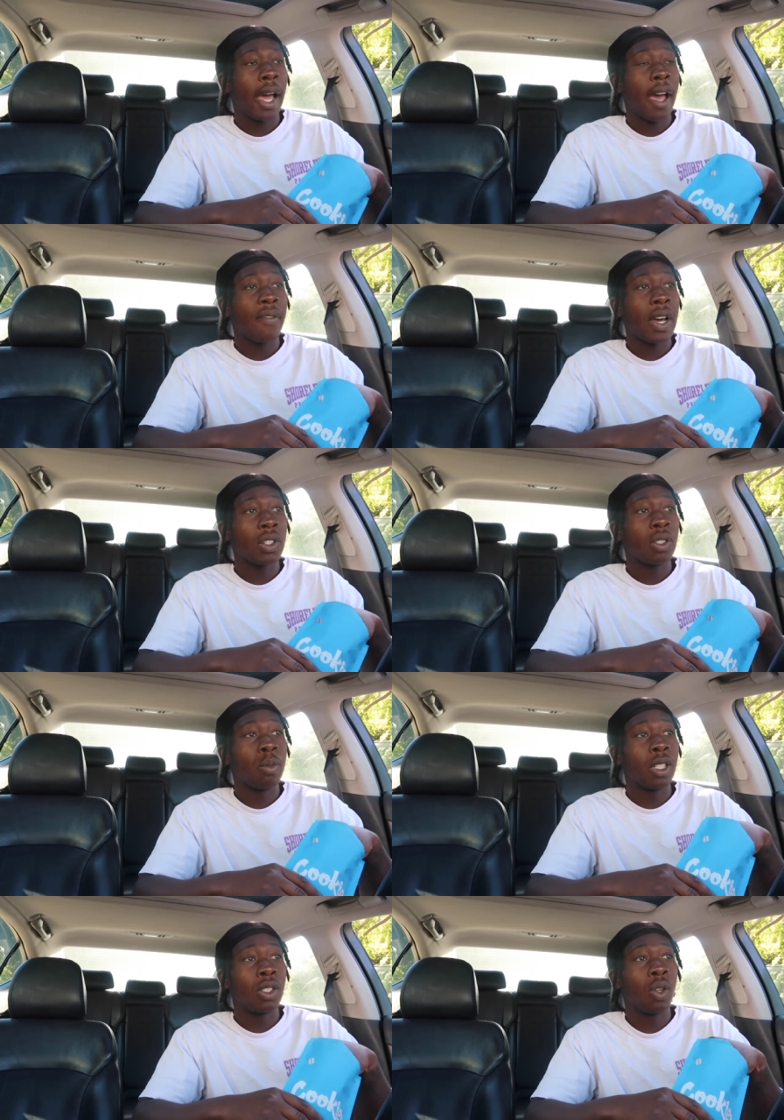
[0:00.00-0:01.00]
half ounce would
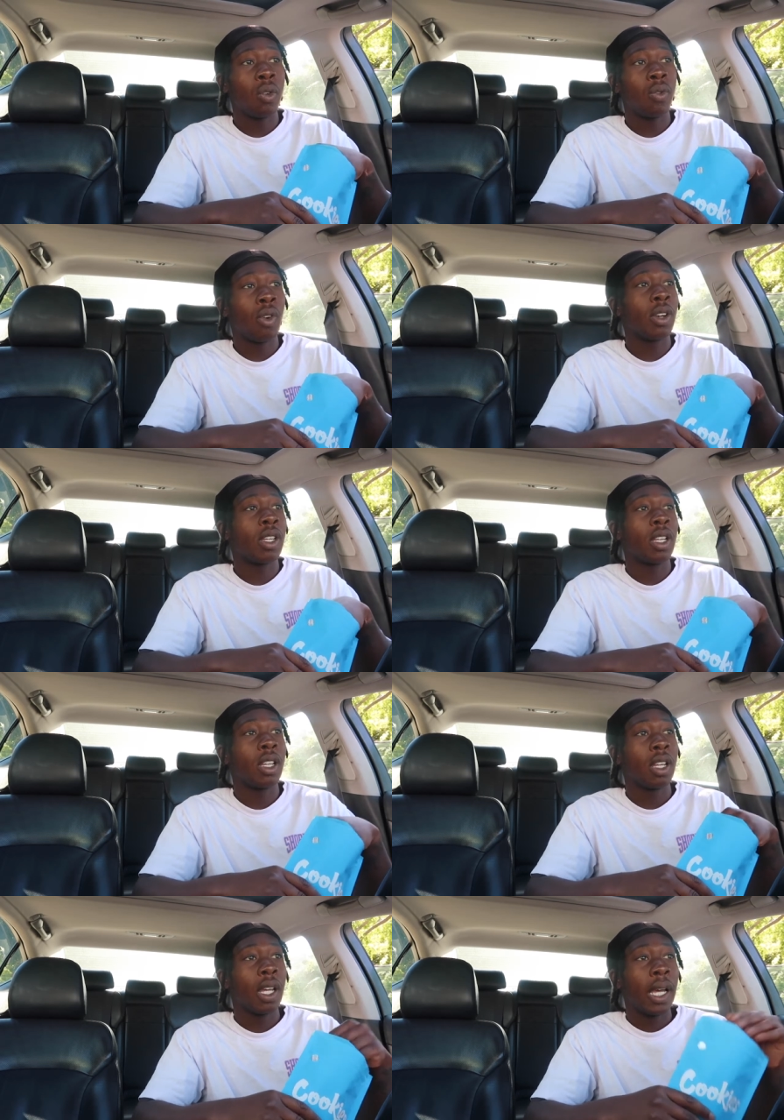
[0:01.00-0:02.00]
be two forty,
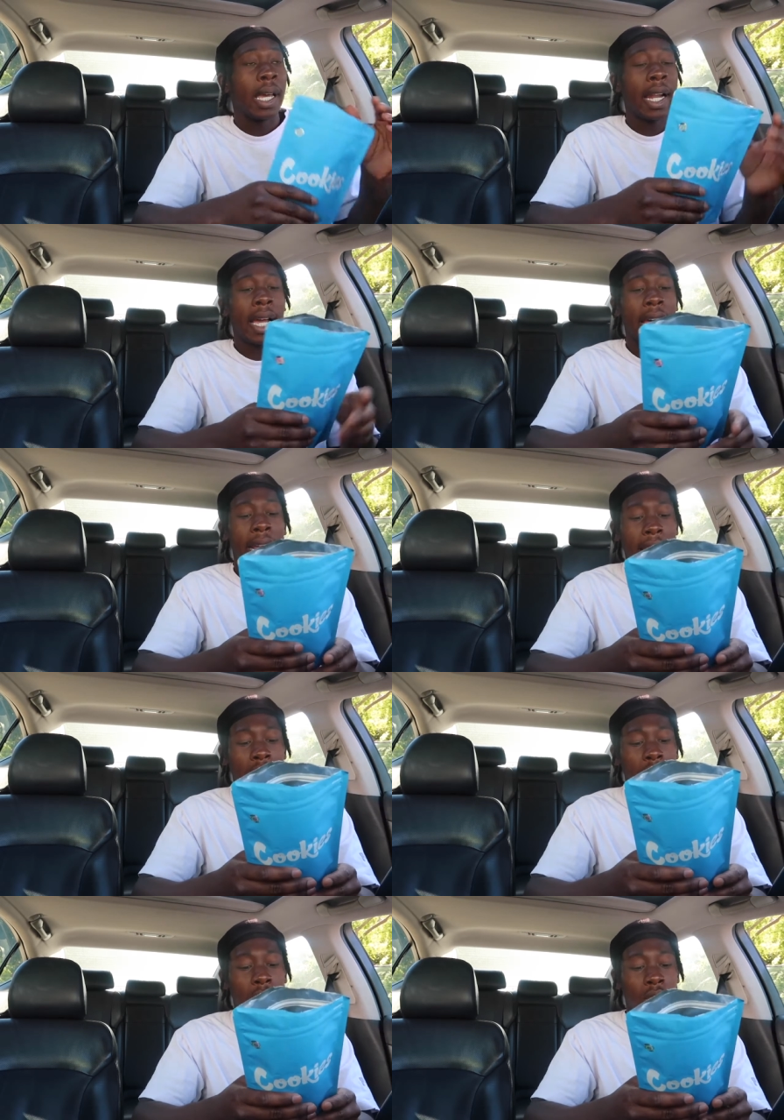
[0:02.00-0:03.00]
and I got an
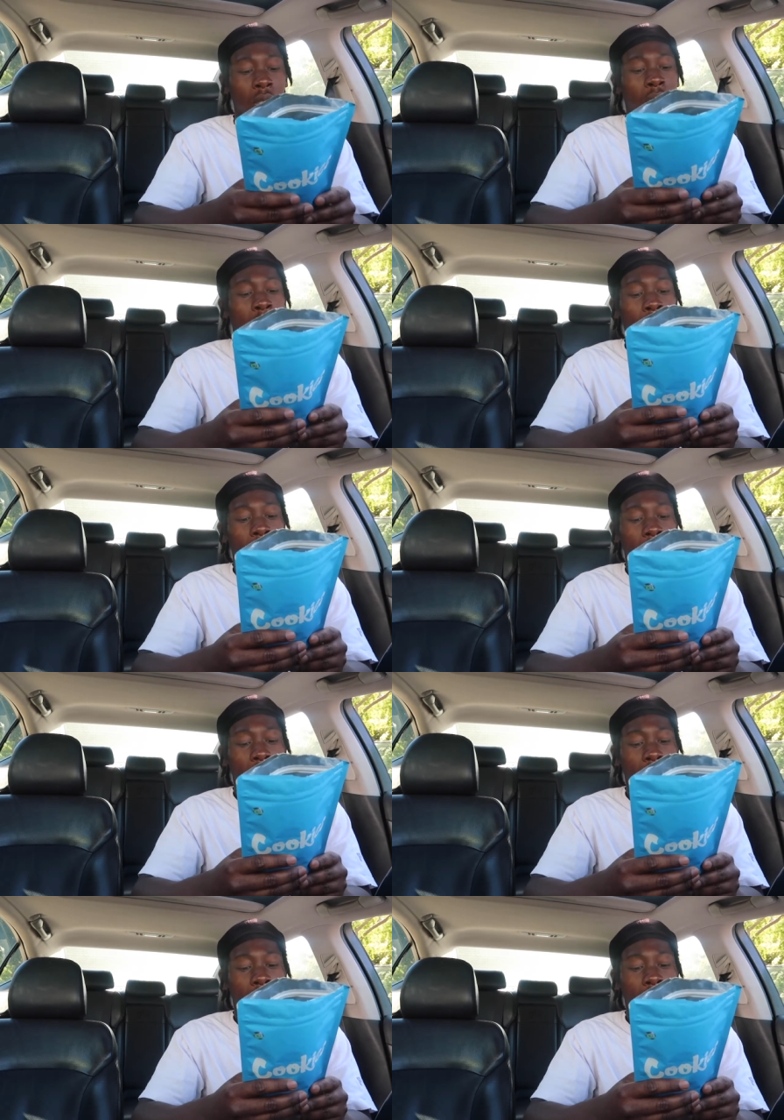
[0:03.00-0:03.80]
ounce for two forty.